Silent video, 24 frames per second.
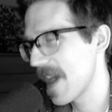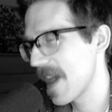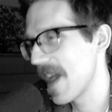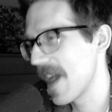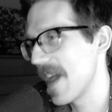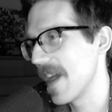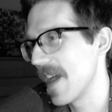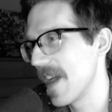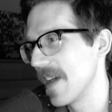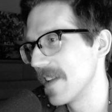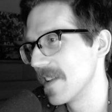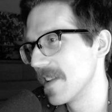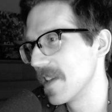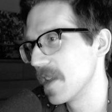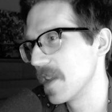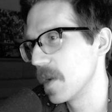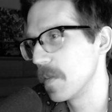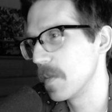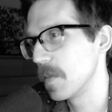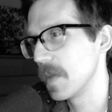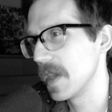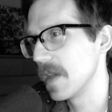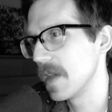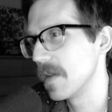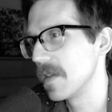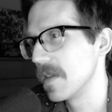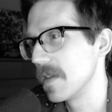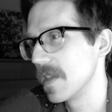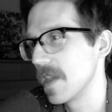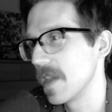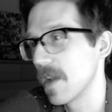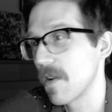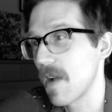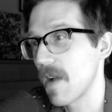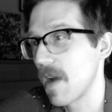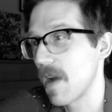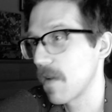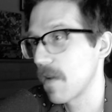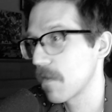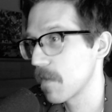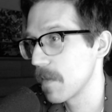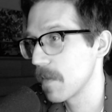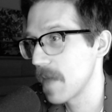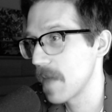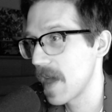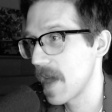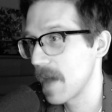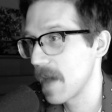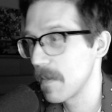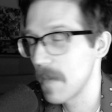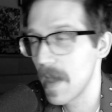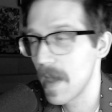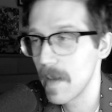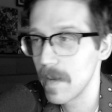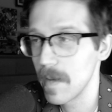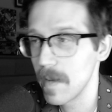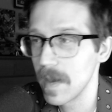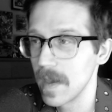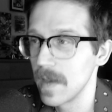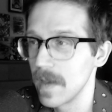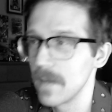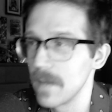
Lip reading: and it'll be a year out from that, maybe.